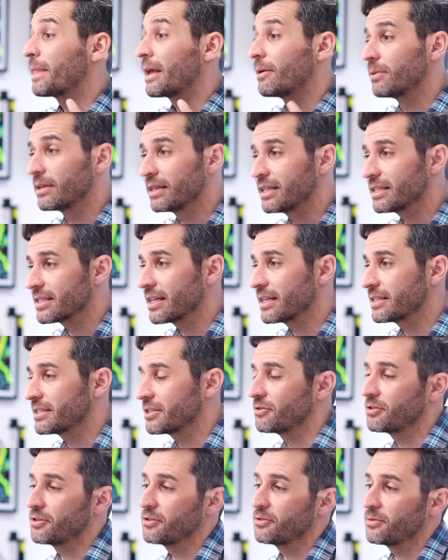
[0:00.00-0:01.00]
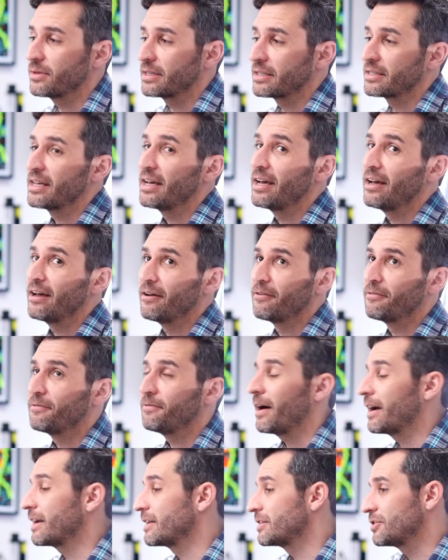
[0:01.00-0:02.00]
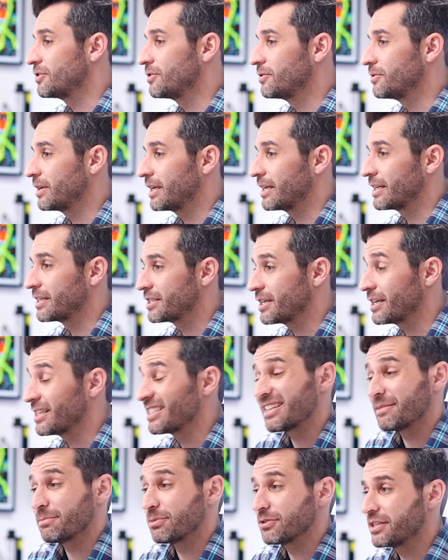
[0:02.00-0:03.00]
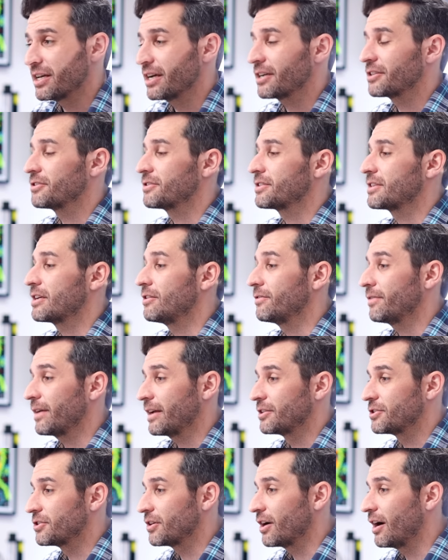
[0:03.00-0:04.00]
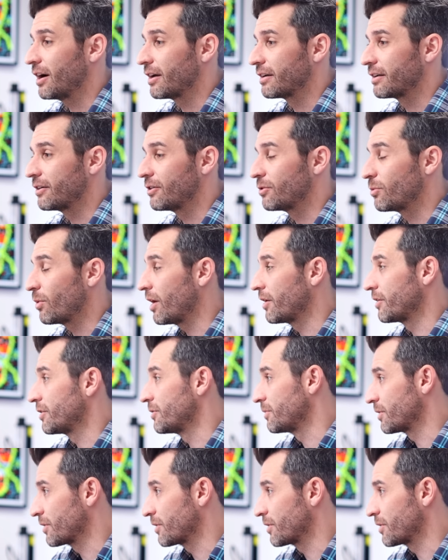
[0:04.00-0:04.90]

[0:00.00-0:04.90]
And what this lets you do is fine tune and adjust and protect yourself and your audio while you're